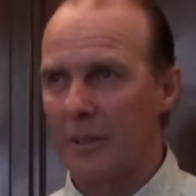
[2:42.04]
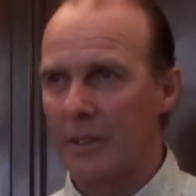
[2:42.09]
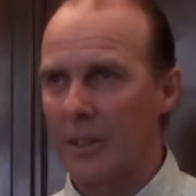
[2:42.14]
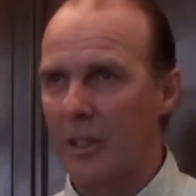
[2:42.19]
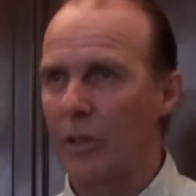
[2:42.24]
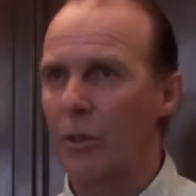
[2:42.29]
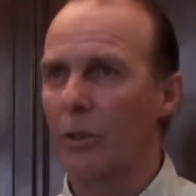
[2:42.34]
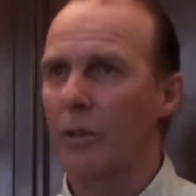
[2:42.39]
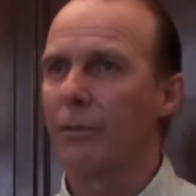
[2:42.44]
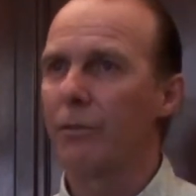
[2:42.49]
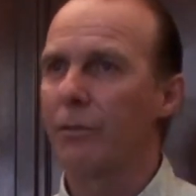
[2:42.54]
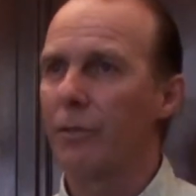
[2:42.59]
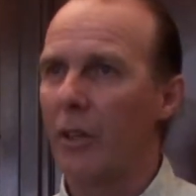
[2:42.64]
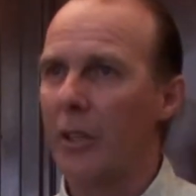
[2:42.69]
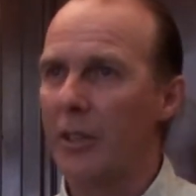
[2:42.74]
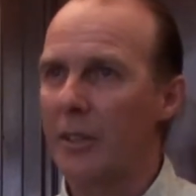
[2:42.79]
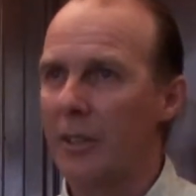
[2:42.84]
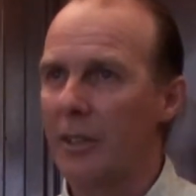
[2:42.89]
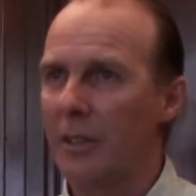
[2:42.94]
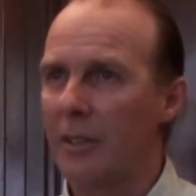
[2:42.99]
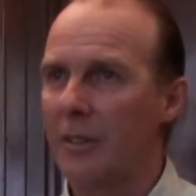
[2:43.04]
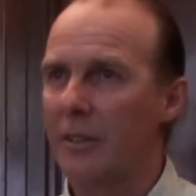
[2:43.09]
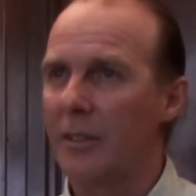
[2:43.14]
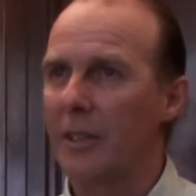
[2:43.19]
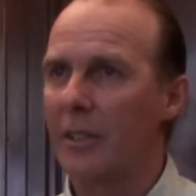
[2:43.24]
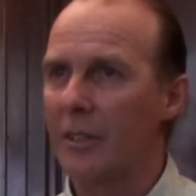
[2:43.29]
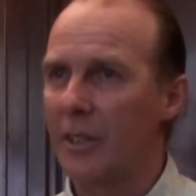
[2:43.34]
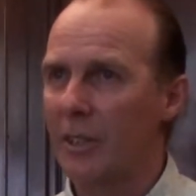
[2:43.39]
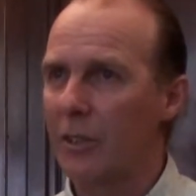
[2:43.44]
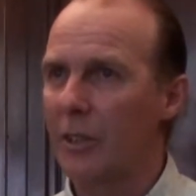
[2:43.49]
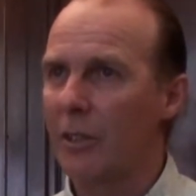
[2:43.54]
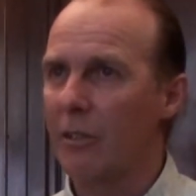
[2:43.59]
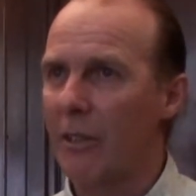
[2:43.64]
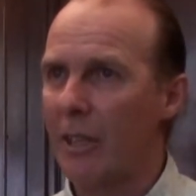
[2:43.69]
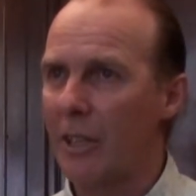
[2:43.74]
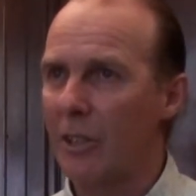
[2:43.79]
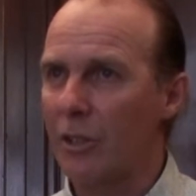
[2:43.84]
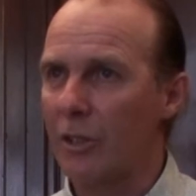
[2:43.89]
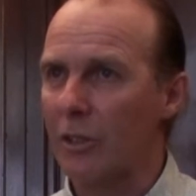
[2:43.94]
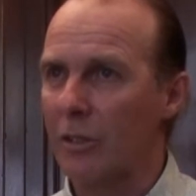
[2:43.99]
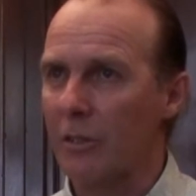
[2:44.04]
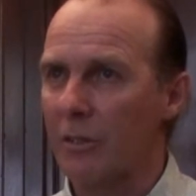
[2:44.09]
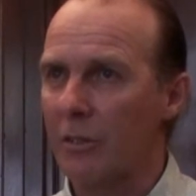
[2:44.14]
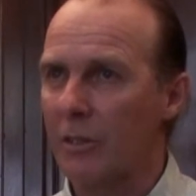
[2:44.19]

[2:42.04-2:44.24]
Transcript: That you're inviting disintegration,